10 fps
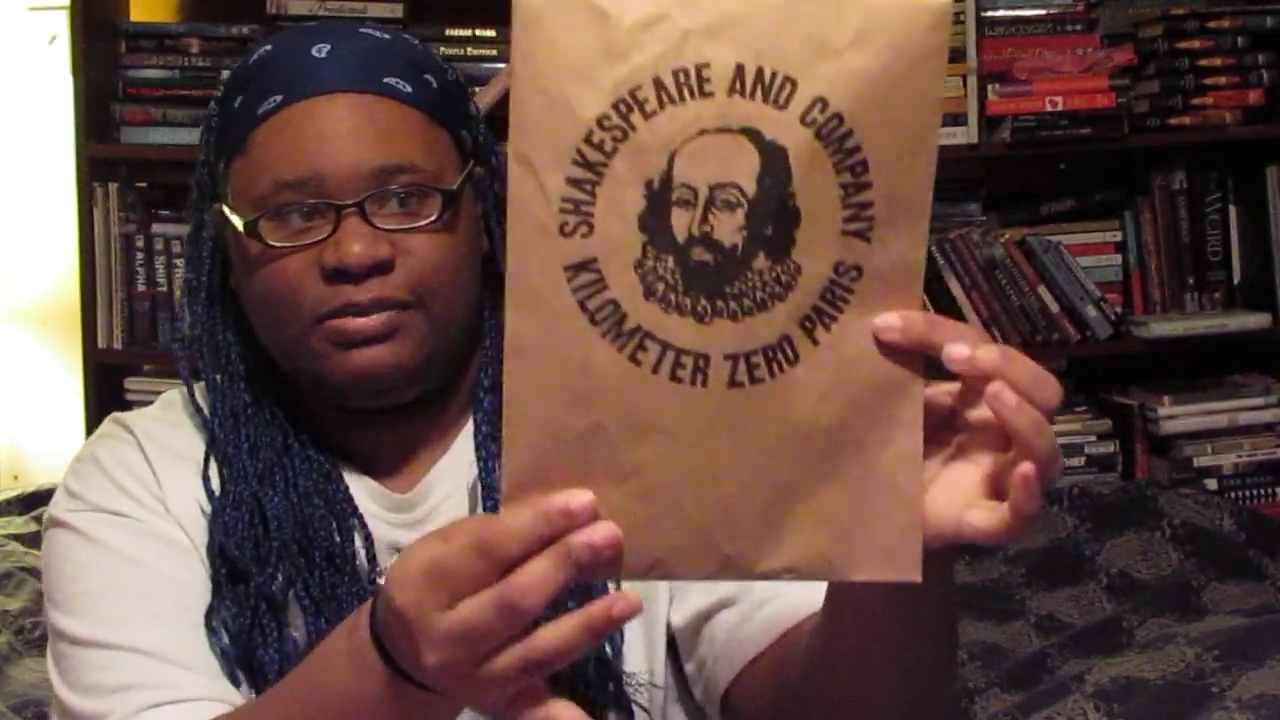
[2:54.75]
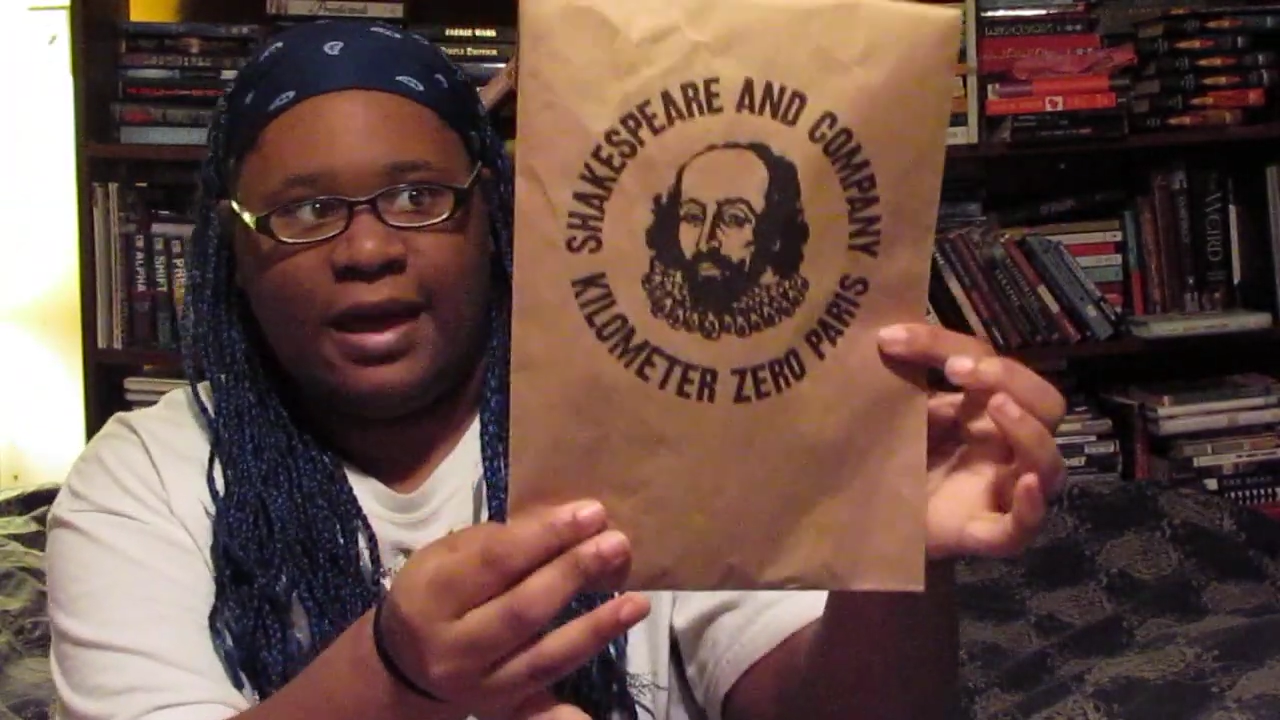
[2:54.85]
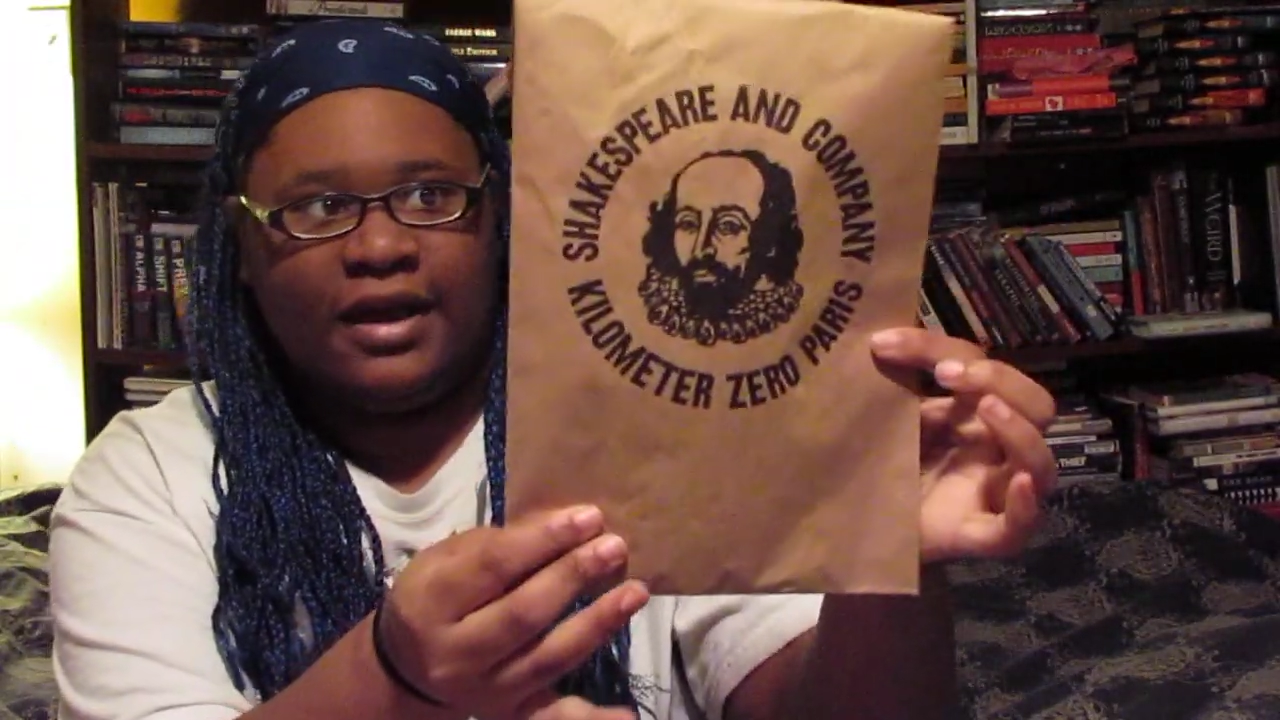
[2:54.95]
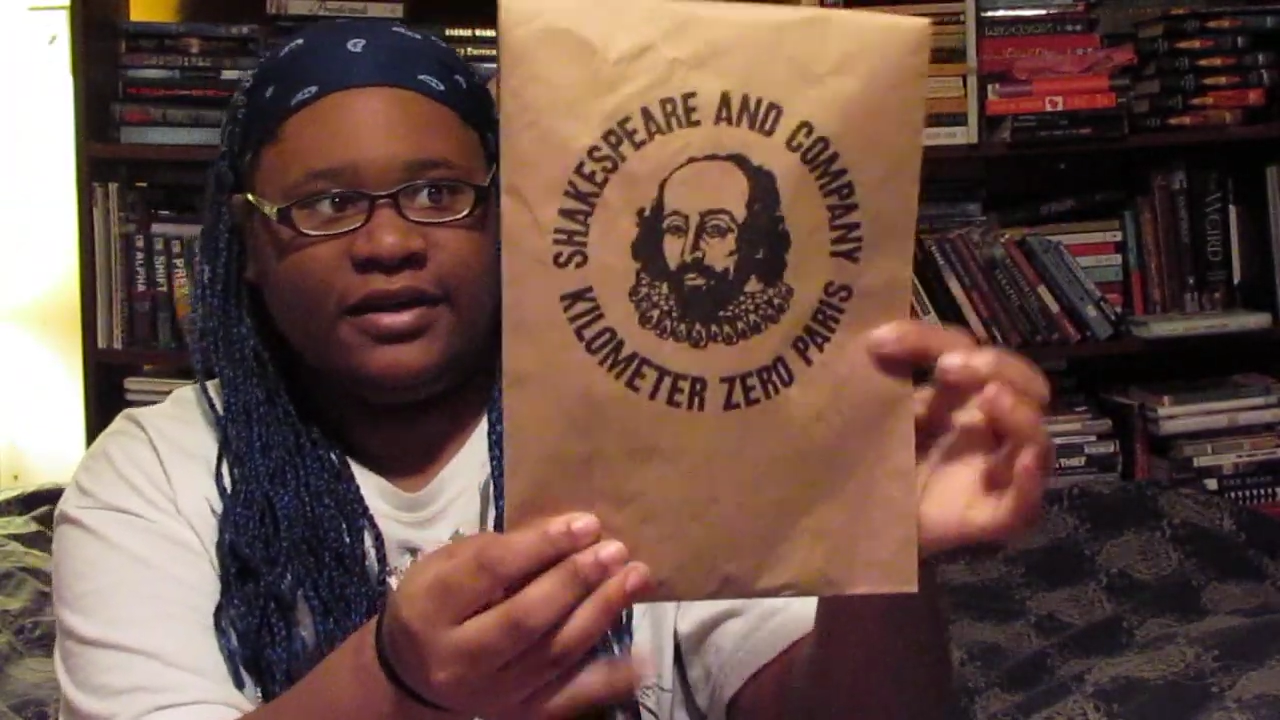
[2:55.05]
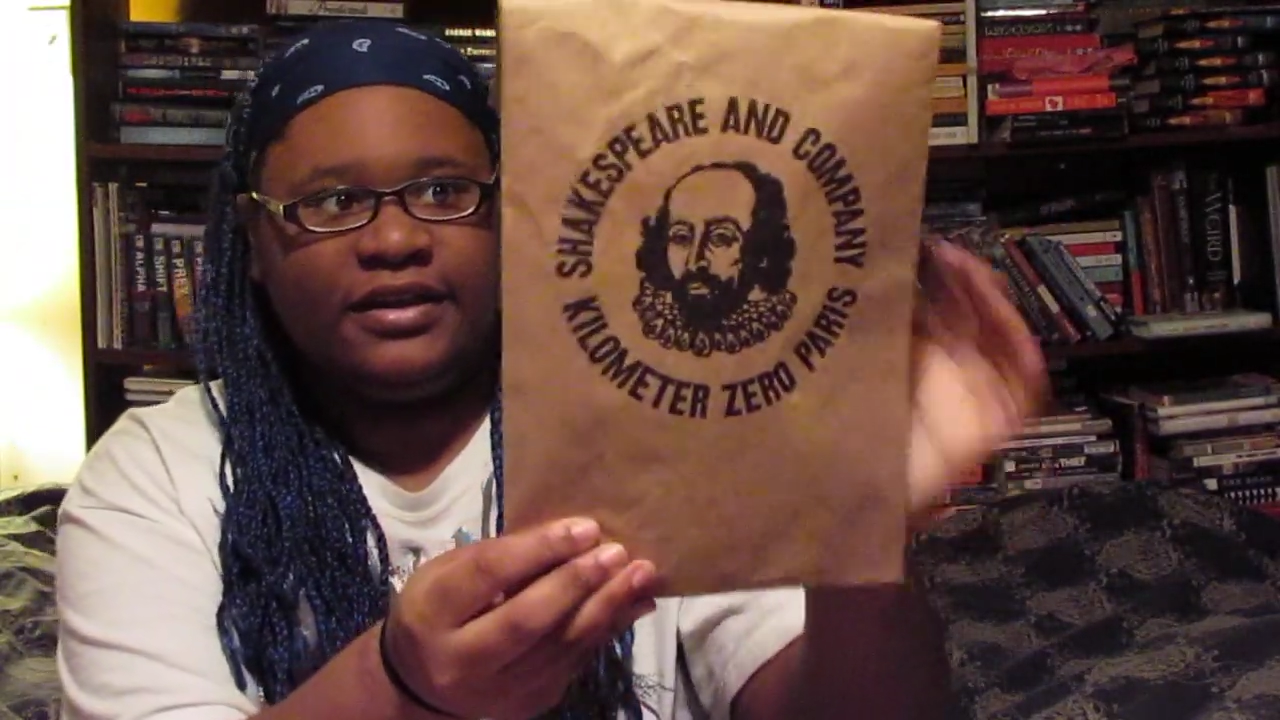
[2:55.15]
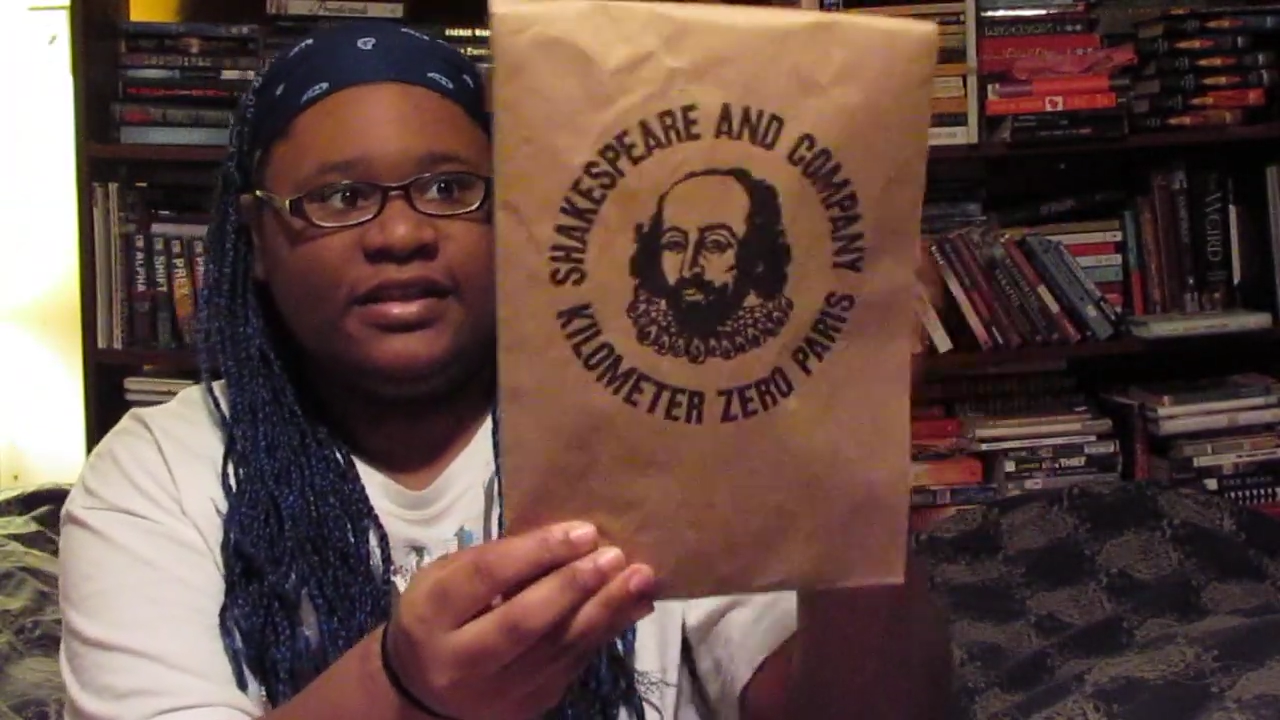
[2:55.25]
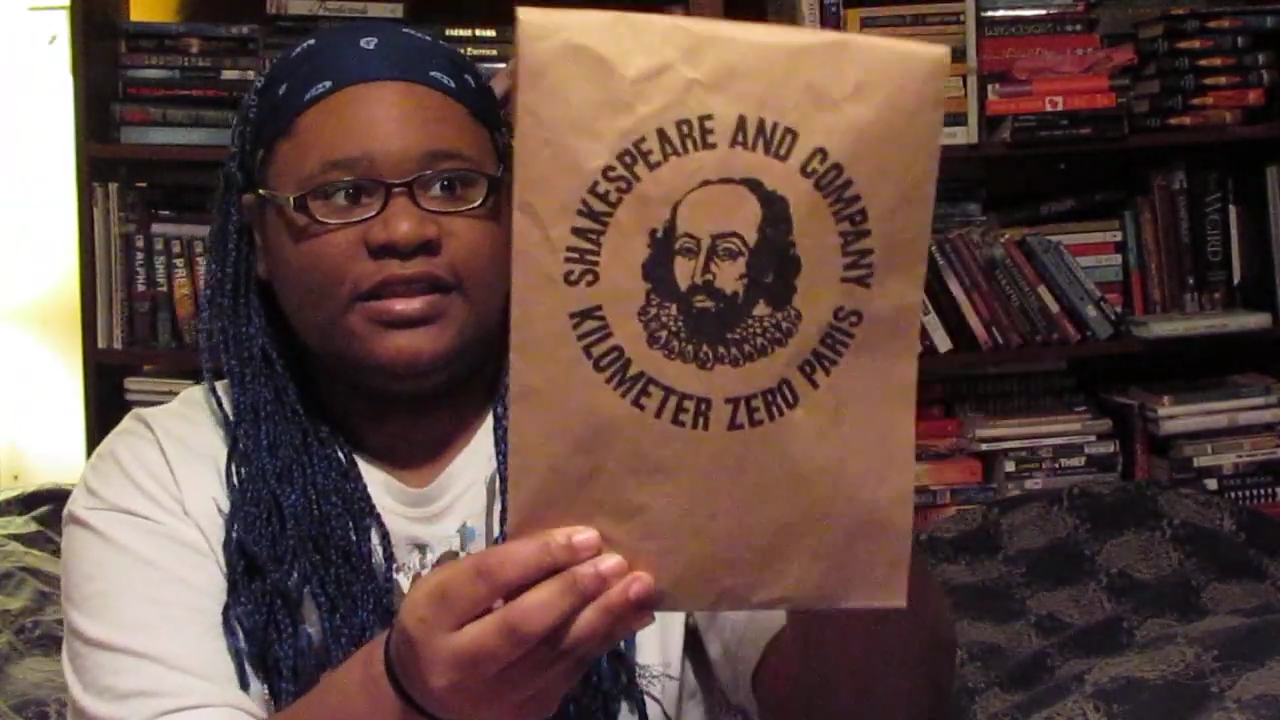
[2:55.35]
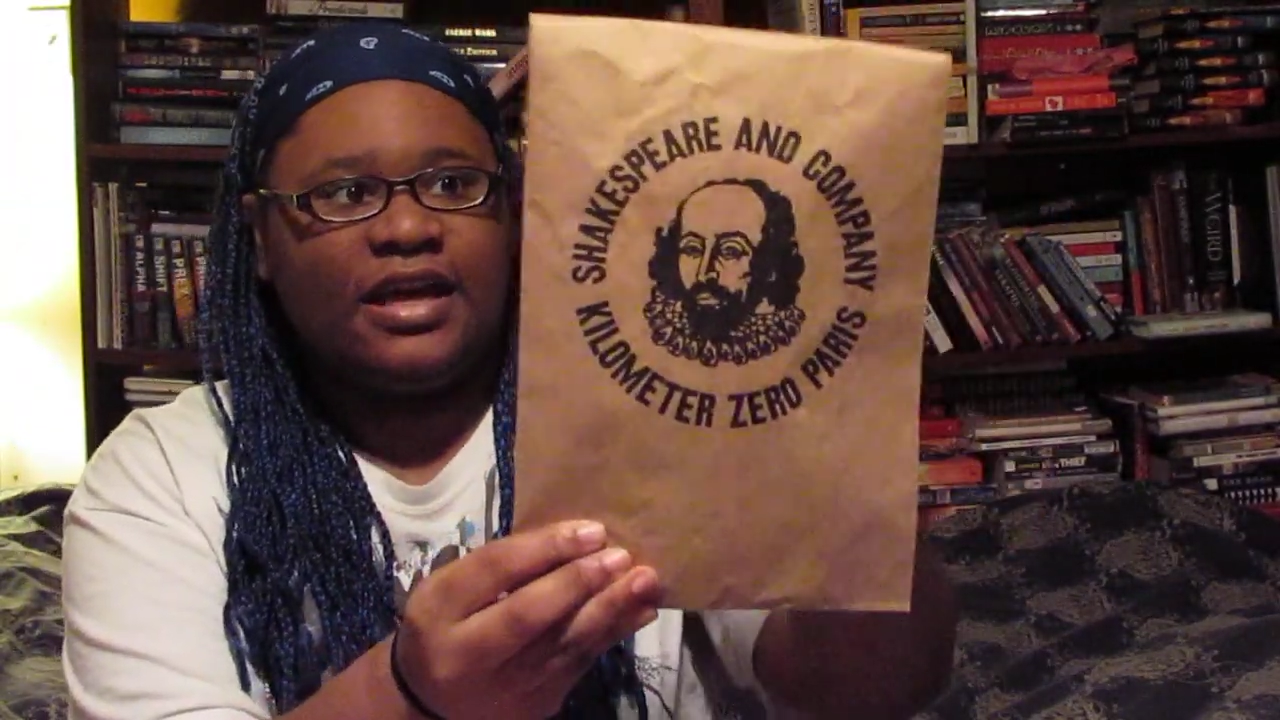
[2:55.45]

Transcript: Paris.